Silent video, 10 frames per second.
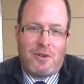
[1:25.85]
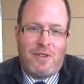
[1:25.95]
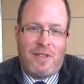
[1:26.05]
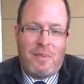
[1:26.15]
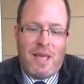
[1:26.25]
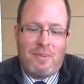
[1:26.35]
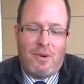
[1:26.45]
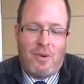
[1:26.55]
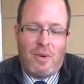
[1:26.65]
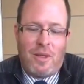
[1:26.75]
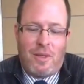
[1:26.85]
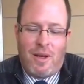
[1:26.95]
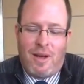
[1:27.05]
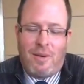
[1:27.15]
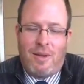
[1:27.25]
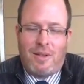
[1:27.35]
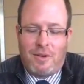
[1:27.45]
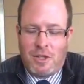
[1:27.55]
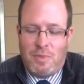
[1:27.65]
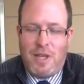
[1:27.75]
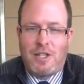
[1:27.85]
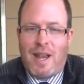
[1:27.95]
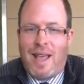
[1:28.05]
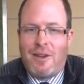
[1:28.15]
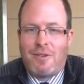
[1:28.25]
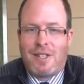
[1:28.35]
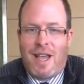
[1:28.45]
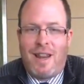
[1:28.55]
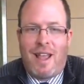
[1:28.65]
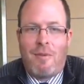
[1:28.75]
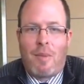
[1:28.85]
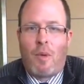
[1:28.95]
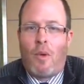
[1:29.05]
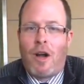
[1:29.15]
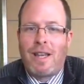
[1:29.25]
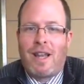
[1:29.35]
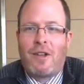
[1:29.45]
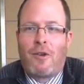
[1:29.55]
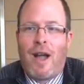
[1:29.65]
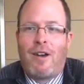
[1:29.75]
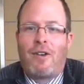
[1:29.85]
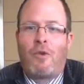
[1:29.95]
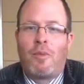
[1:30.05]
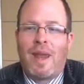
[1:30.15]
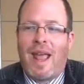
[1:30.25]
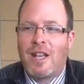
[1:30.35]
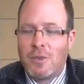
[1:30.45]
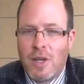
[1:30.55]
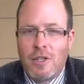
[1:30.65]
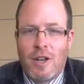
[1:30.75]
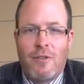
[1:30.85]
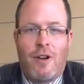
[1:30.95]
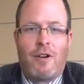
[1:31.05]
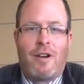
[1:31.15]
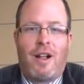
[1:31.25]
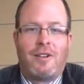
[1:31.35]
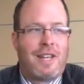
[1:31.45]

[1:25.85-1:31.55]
250 people with uh, a little speech that i had recited and i remember walking down the crowd and a woman hands me a check for $100 and